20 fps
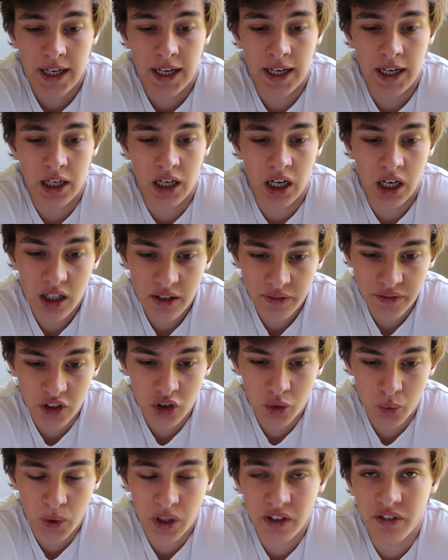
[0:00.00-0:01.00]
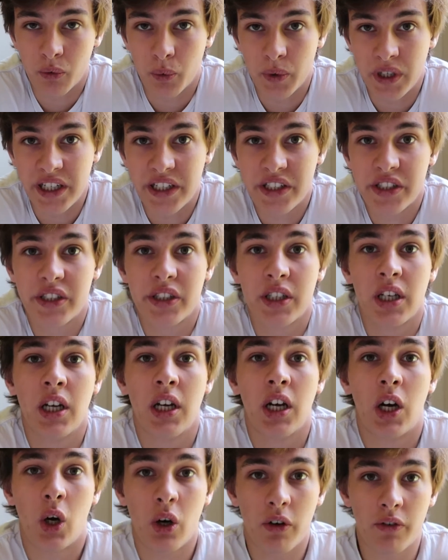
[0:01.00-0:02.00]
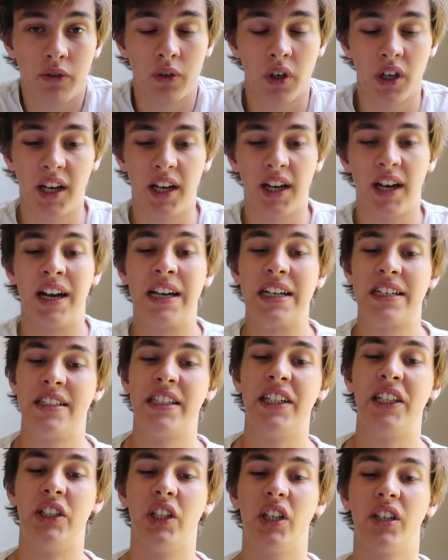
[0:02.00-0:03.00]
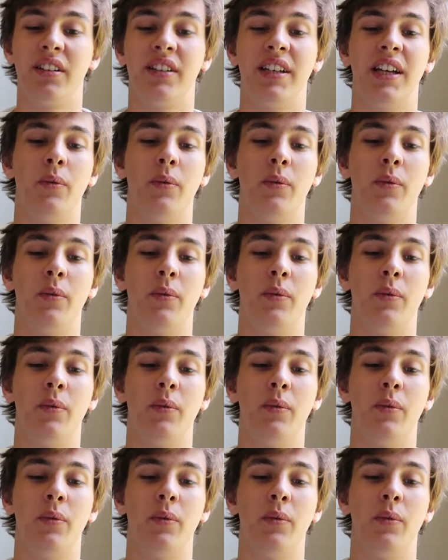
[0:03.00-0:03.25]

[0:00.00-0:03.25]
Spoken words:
After 12 weeks of running, I actually got